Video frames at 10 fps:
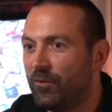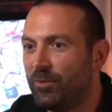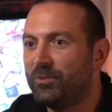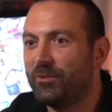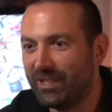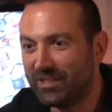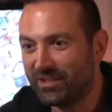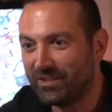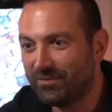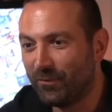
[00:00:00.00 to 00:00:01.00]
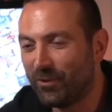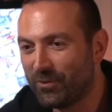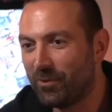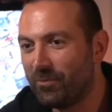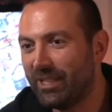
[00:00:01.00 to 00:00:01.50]
Well, for multiple reasons.
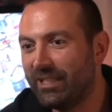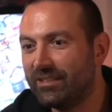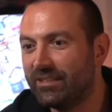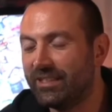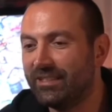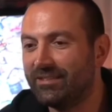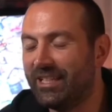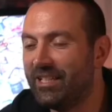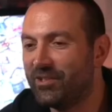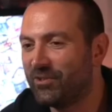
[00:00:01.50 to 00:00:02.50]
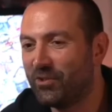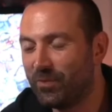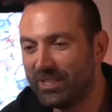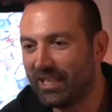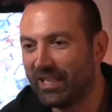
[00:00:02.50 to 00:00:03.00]
First one being that the Aether story we've
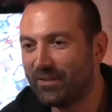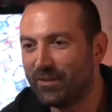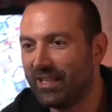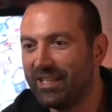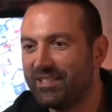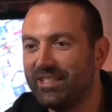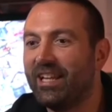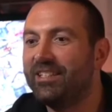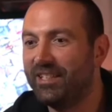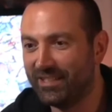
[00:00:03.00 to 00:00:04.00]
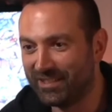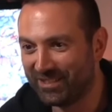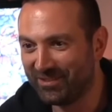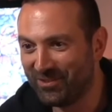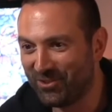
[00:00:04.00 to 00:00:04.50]
been telling for the last 10
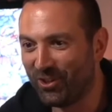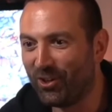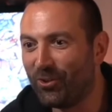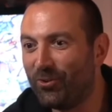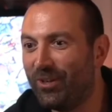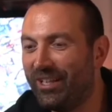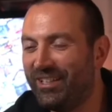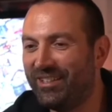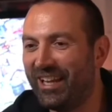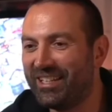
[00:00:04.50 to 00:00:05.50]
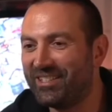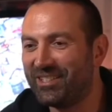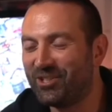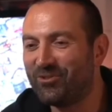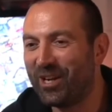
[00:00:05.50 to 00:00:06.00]
years. So that is
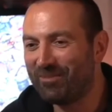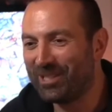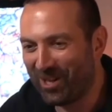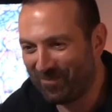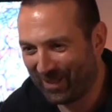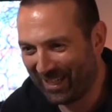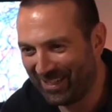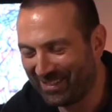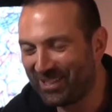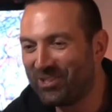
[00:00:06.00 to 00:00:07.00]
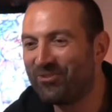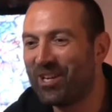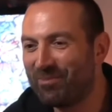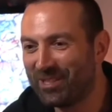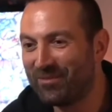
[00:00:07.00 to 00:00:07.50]
incredibly complicated,
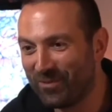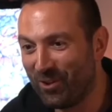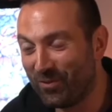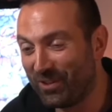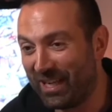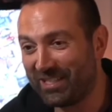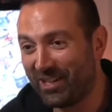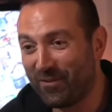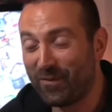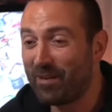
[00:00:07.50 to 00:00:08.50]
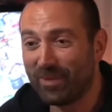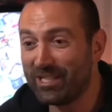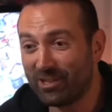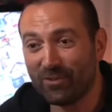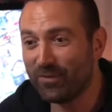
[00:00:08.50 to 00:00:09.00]
incredibly involved, and actually our fan
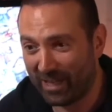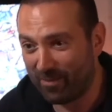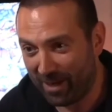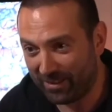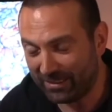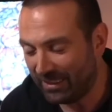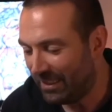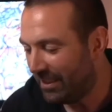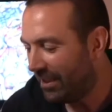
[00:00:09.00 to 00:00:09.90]
base love that about it.